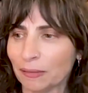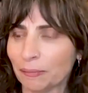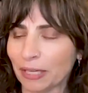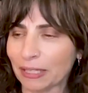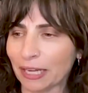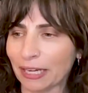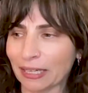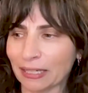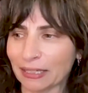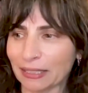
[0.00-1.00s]
But
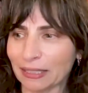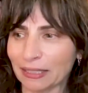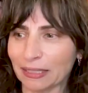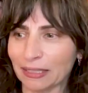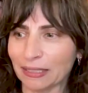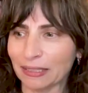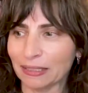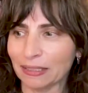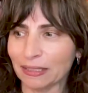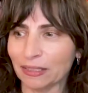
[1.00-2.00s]
like,
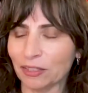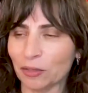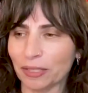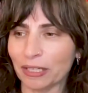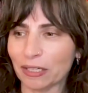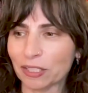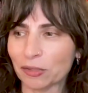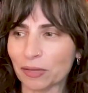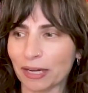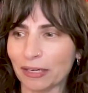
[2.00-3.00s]
it
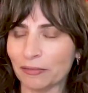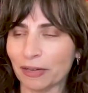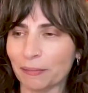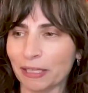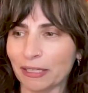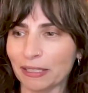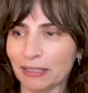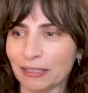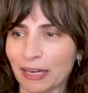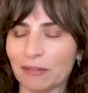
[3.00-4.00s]
also kind of, I mean,
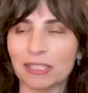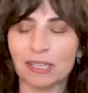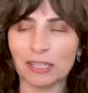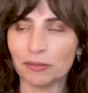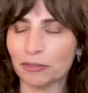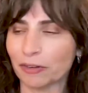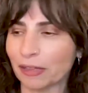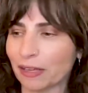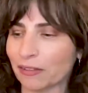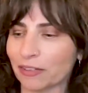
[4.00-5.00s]
I was talking to a friend
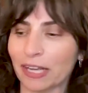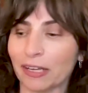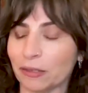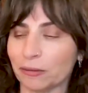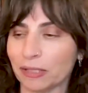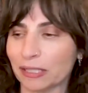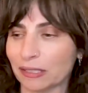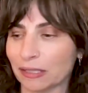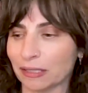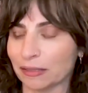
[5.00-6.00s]
the other day who is
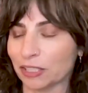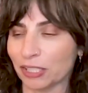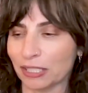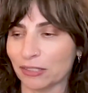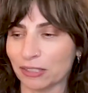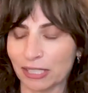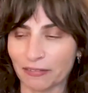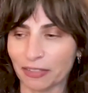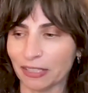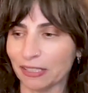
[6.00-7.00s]
she's in her
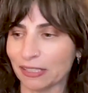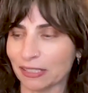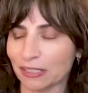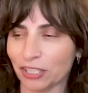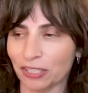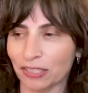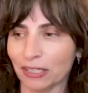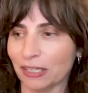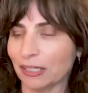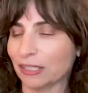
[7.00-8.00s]
70s, and
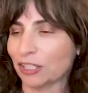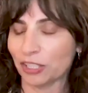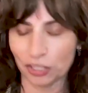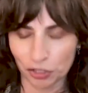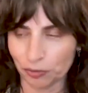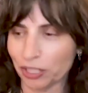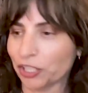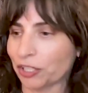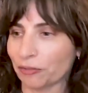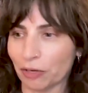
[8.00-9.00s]
she's Jewish.
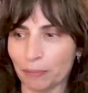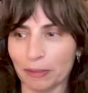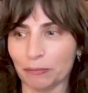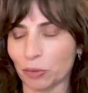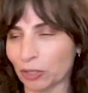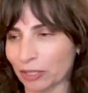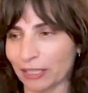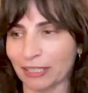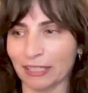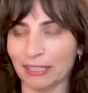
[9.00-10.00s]
She grew up in
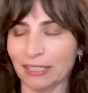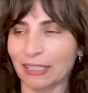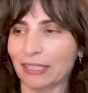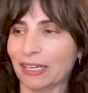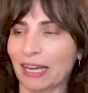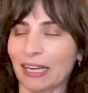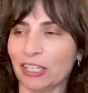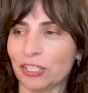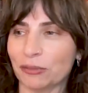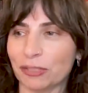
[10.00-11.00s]
Brooklyn, and
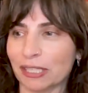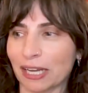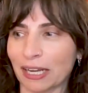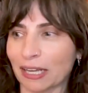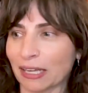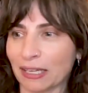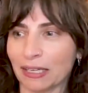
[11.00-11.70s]
she was like,